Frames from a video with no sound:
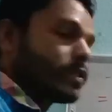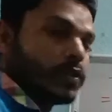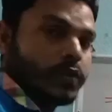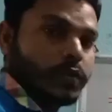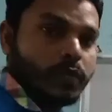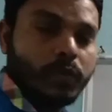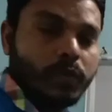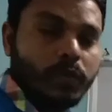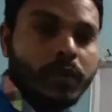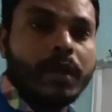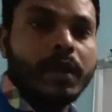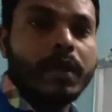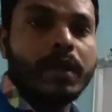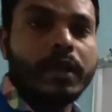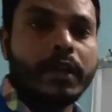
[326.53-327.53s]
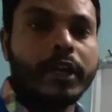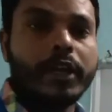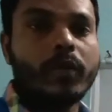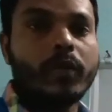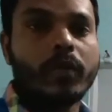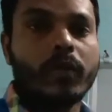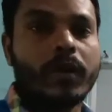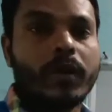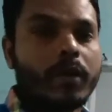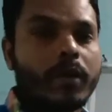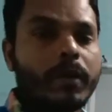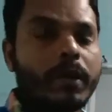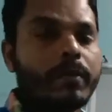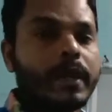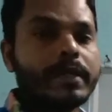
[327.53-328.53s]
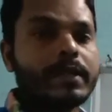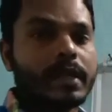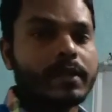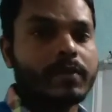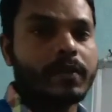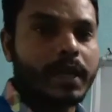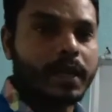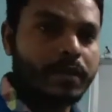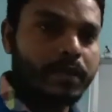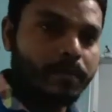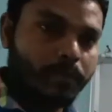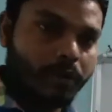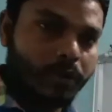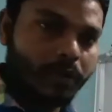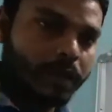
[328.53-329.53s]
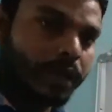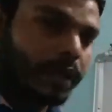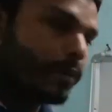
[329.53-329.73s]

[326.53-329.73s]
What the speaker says: you need to know atomic mass as well as the molecular